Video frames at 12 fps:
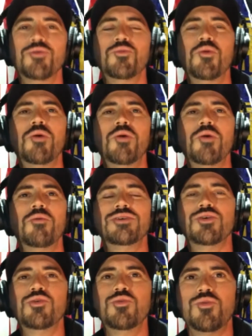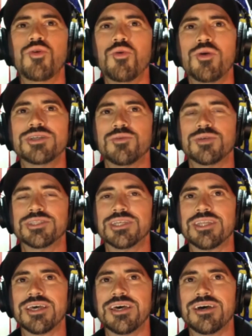what was, who who was it? Was
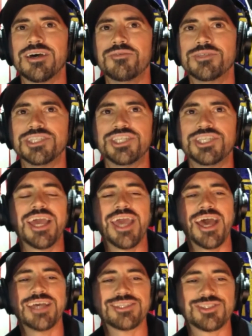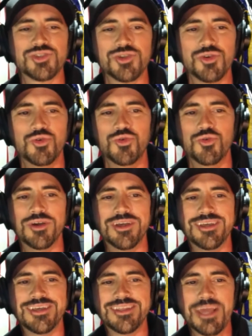it uh was it Jackass who
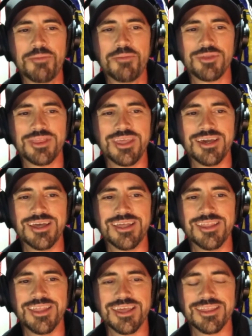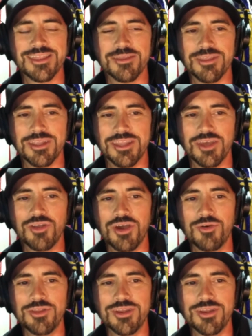they put the uh like the, the
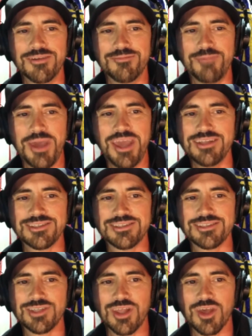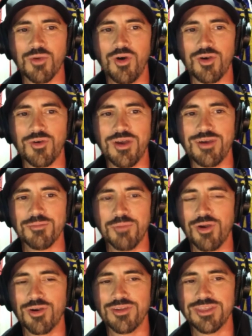dildo in their pants so they could walk around with a
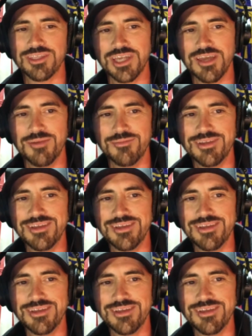boner at the gym?